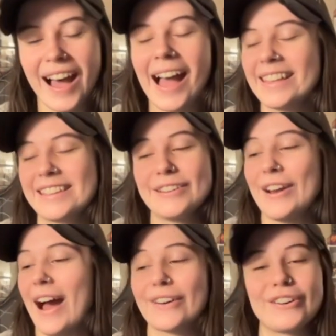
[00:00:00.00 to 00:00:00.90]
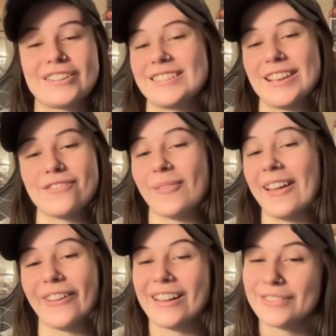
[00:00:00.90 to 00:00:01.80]
I cannot cook to save my
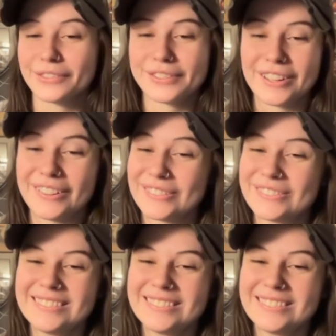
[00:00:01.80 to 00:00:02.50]
life, so.